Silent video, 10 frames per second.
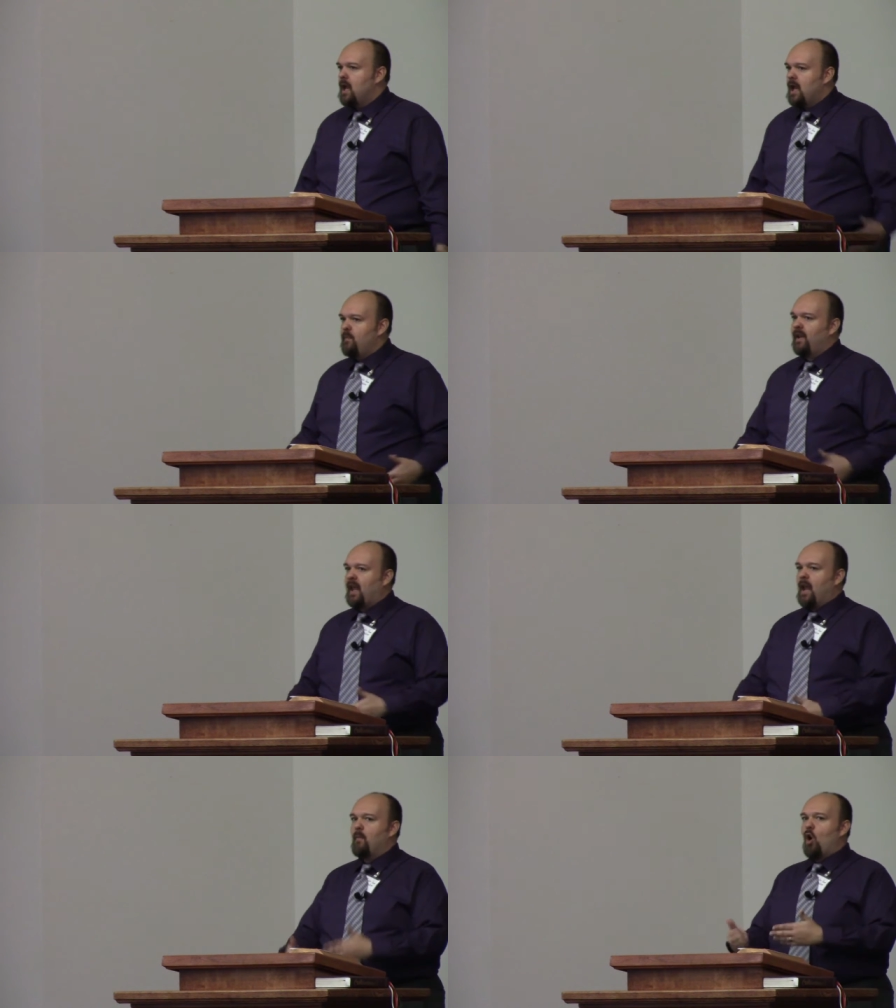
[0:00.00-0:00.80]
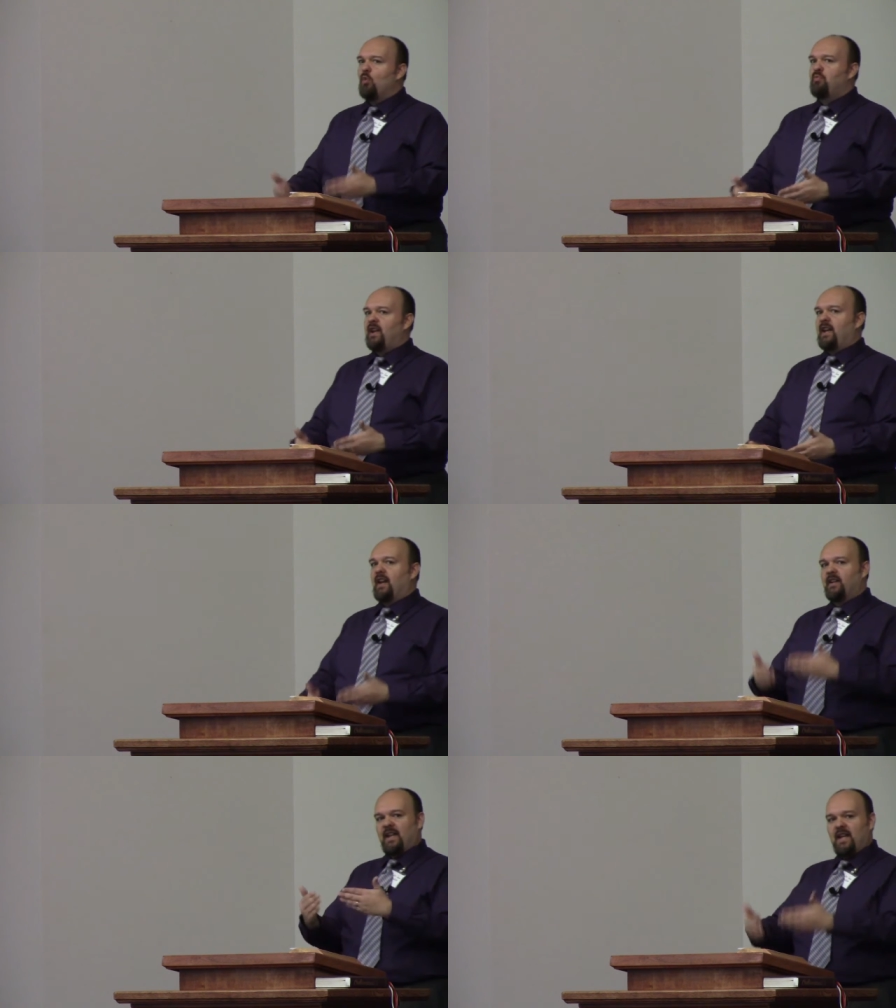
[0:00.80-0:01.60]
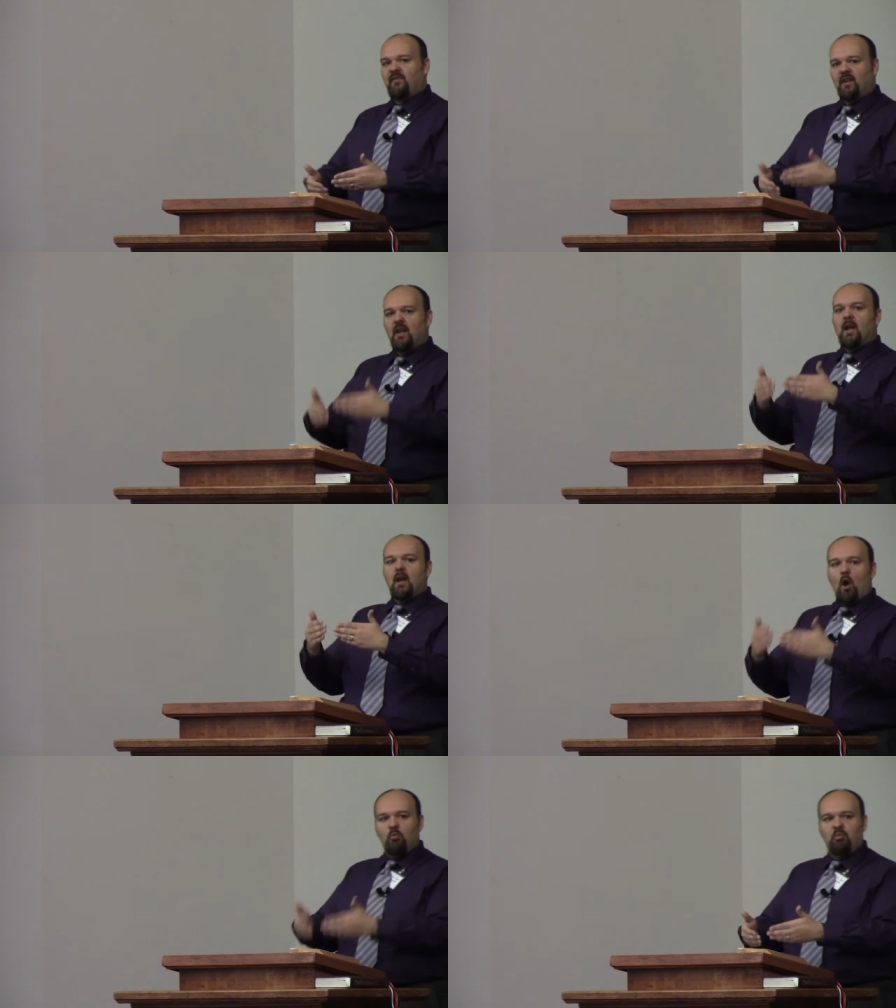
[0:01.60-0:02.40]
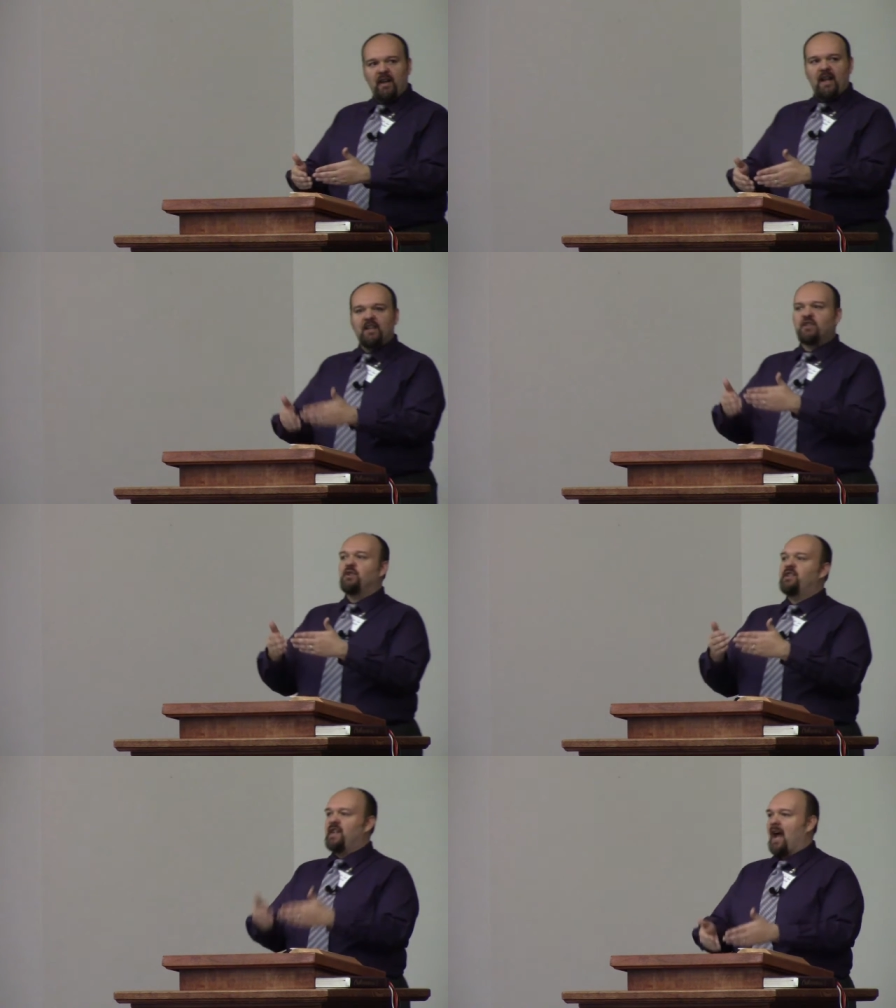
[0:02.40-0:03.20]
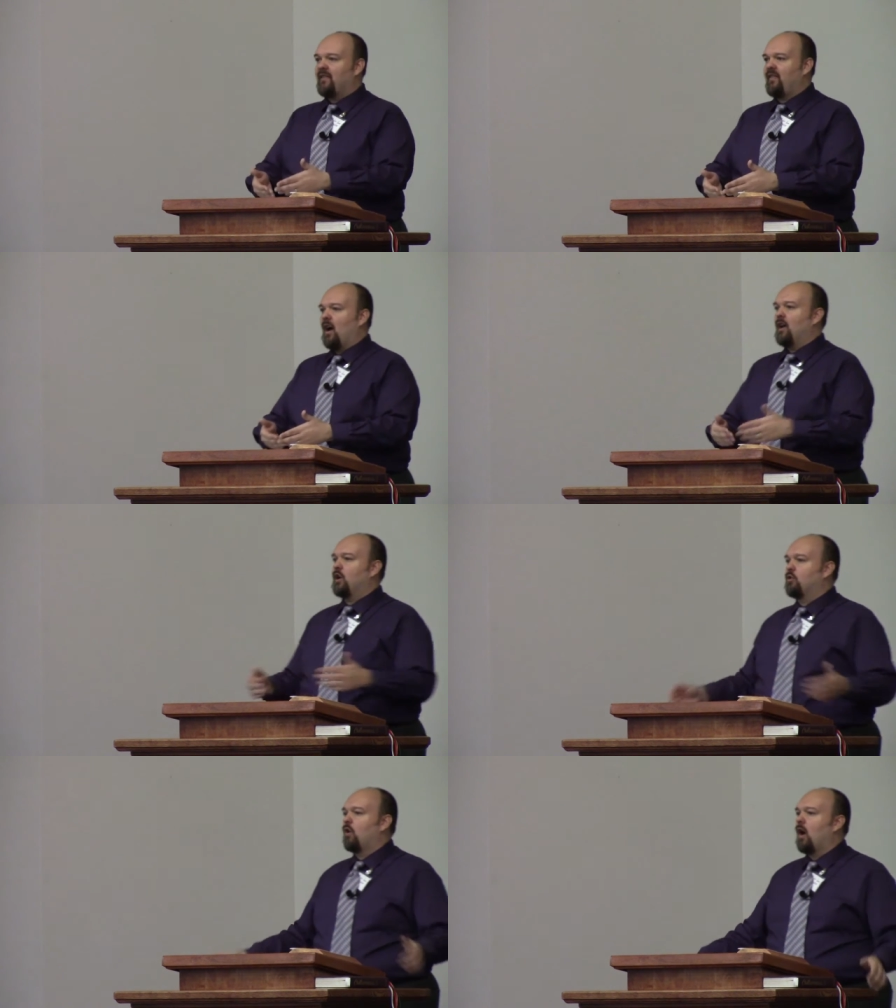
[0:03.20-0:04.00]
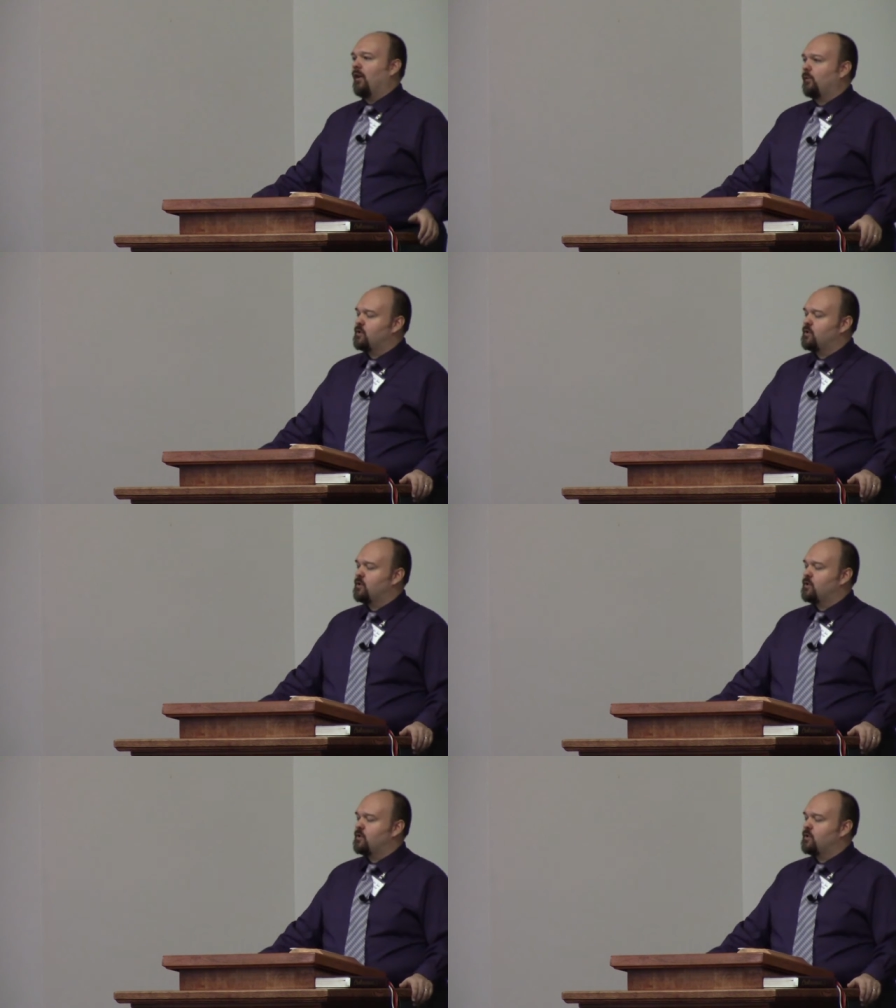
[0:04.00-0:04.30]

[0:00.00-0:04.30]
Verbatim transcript: He became obedient, even obedient to death on a cross,